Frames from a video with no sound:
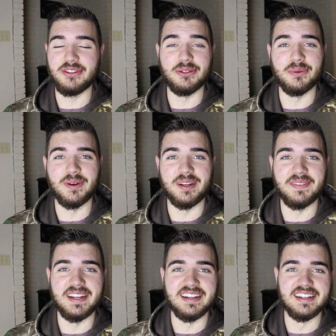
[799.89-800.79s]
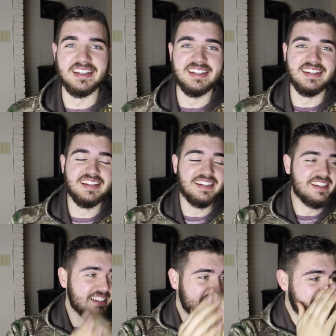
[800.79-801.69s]
do well on there.
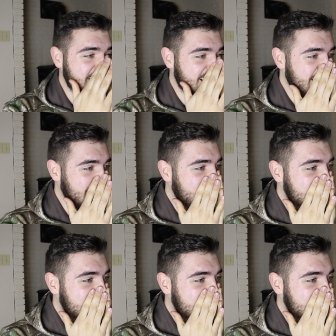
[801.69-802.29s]
God.